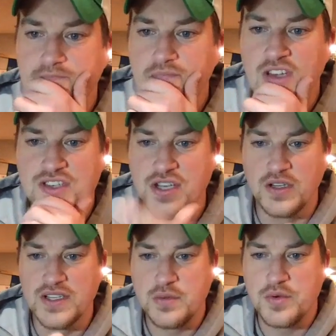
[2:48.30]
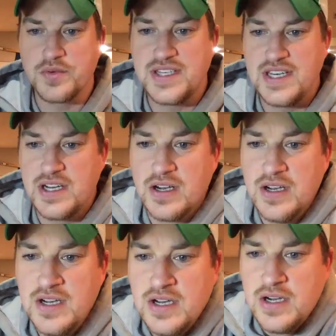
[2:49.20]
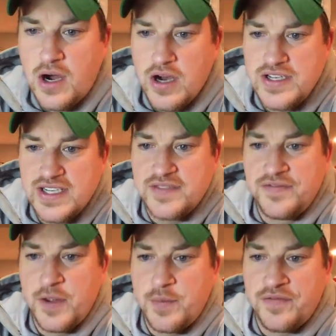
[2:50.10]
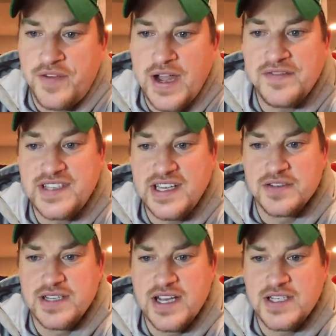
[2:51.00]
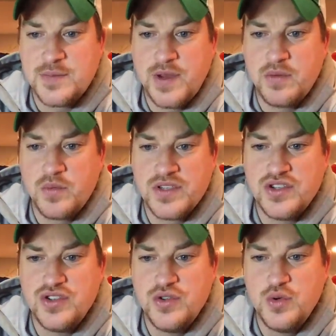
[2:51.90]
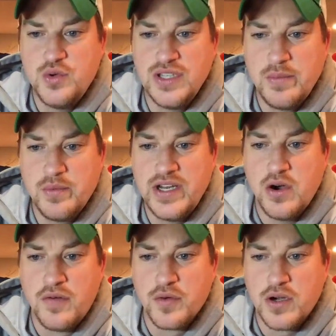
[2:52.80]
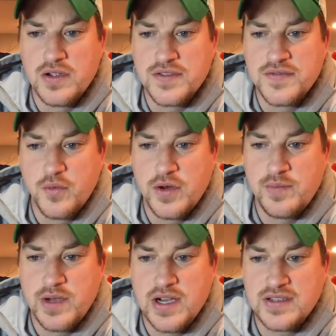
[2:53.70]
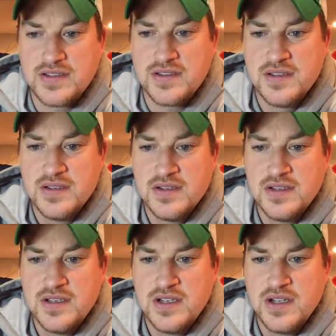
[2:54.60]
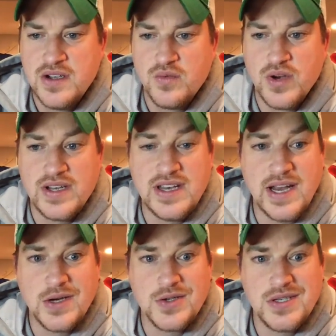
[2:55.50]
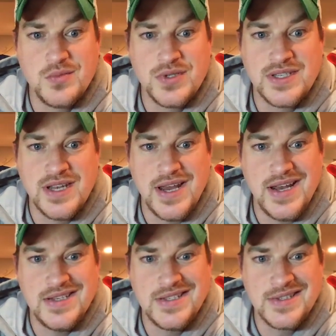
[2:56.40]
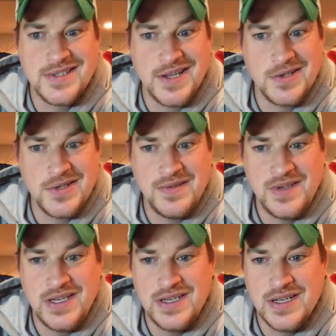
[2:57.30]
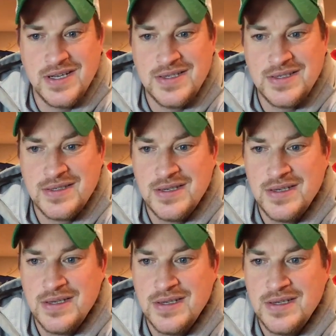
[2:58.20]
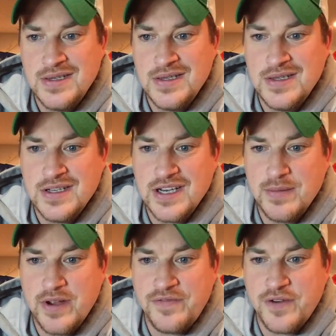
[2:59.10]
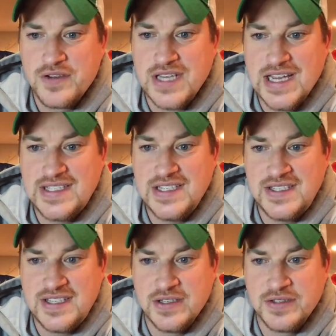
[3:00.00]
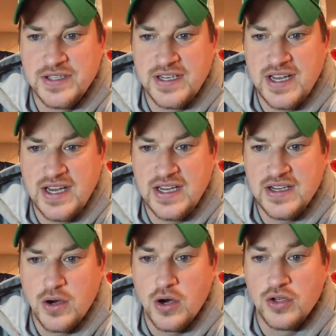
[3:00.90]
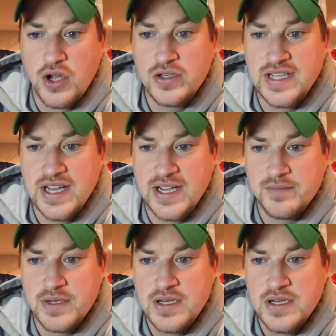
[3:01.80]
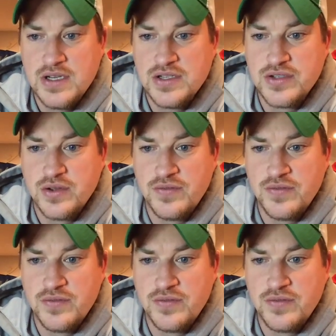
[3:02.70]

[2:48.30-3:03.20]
So let's see what we see here. Hard Dixie Flipper, five sales, nice. Big one was a new Liberty overalls, forty bucks. Brad Nickerson was an eighty-six dollar D V D. Nice. Got my first Etsy sale today, or a long time. Sold